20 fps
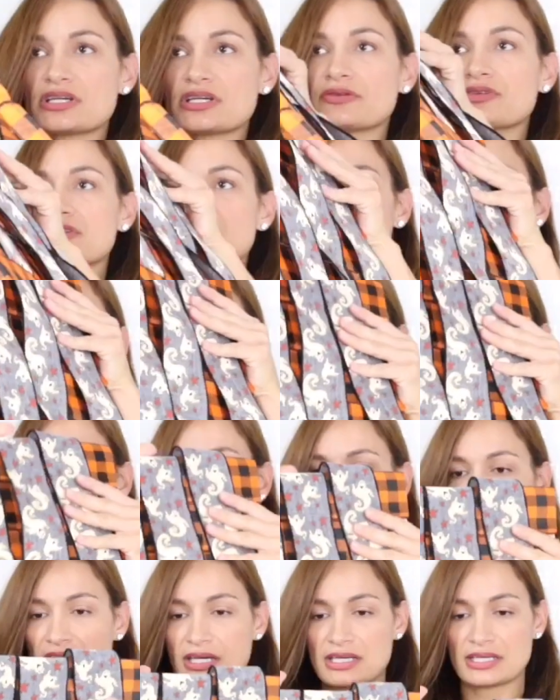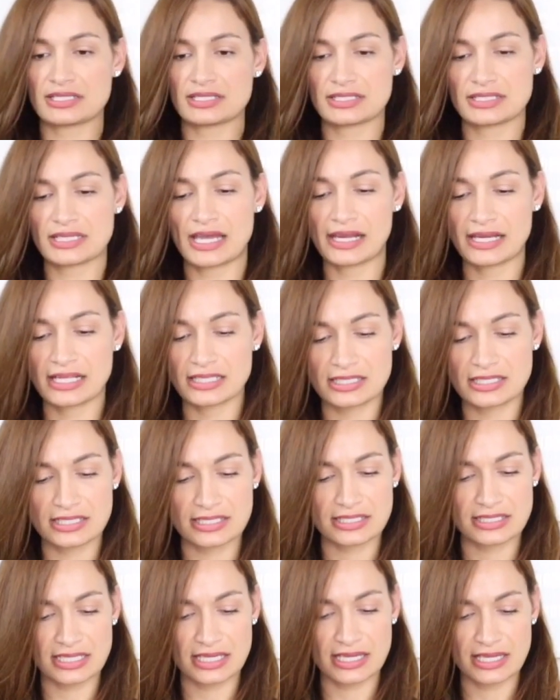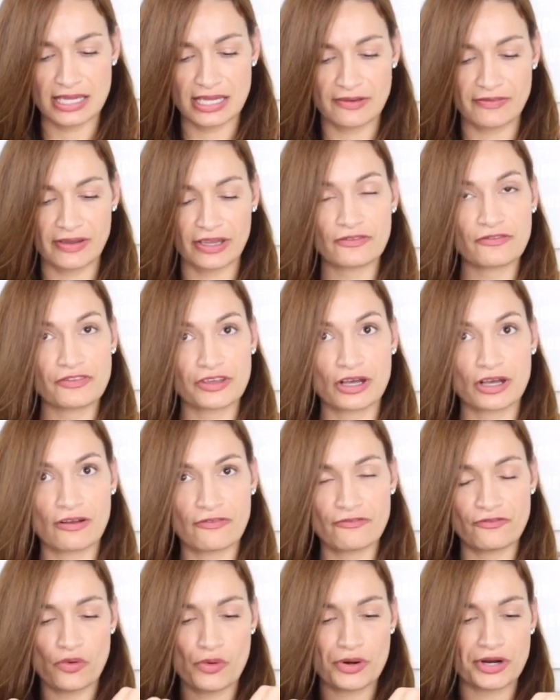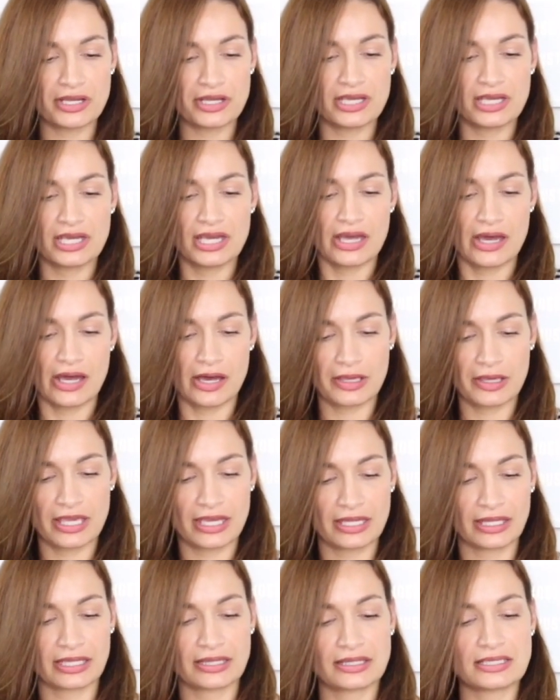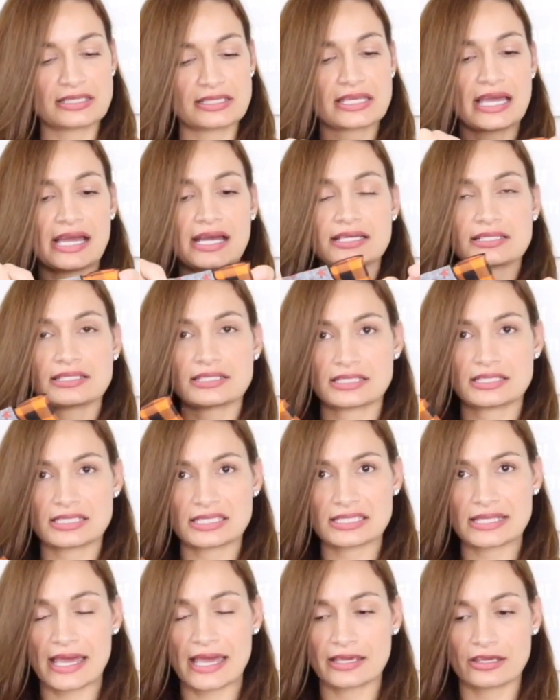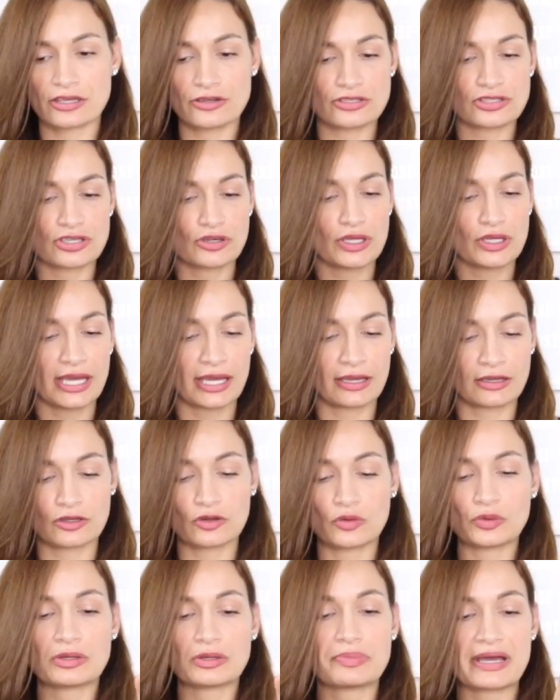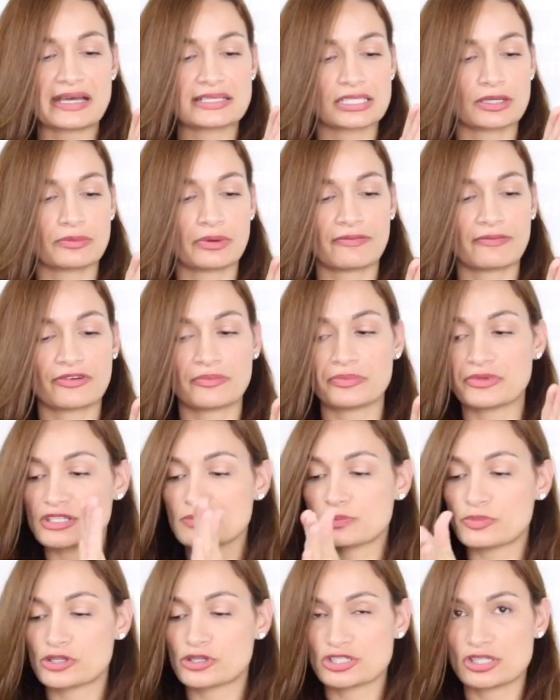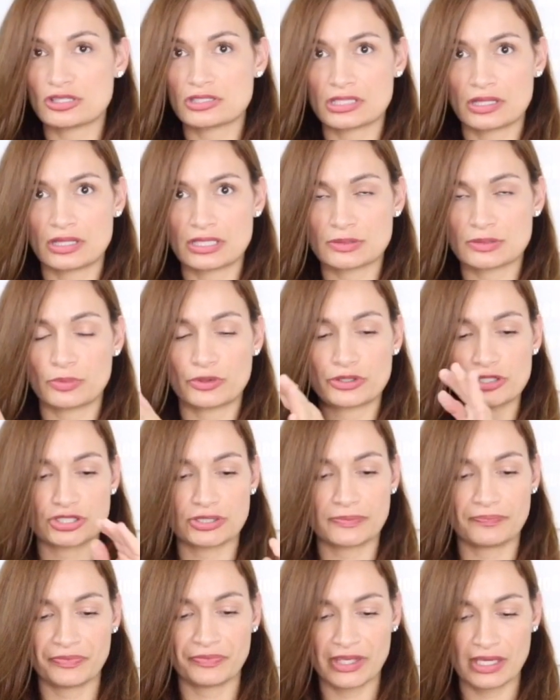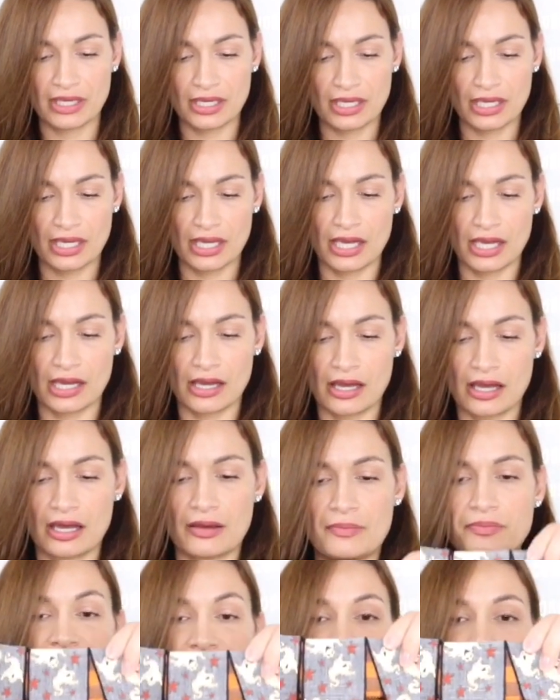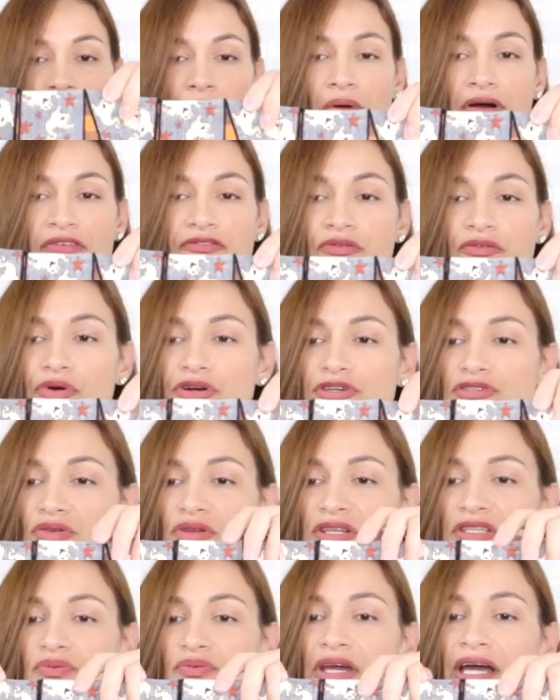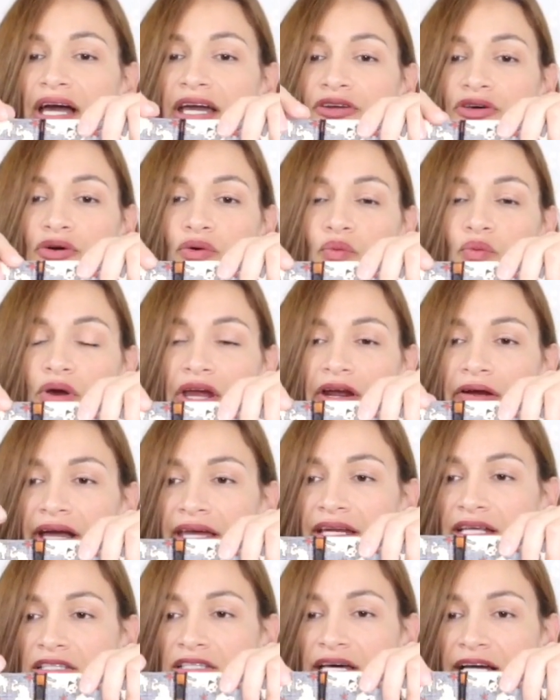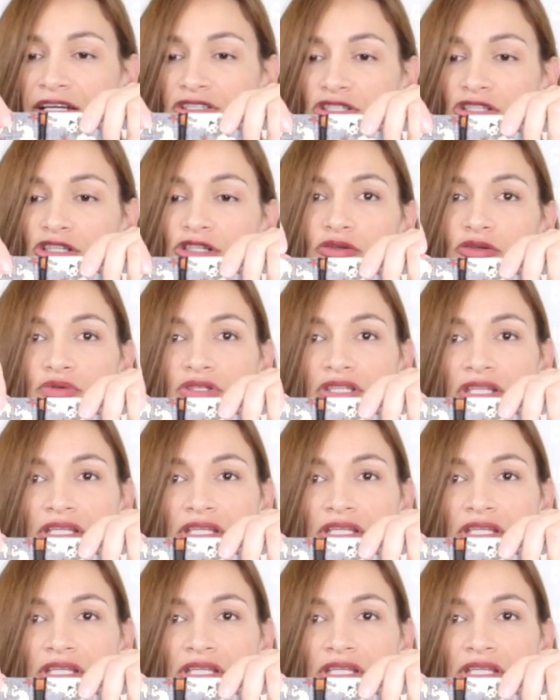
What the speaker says: down the second one because I need to see if I could fit all 4. Again, like this has this slat here, so I could only basket weave from this portion to this portion. So I want 4, so this way I know where I need to actually glue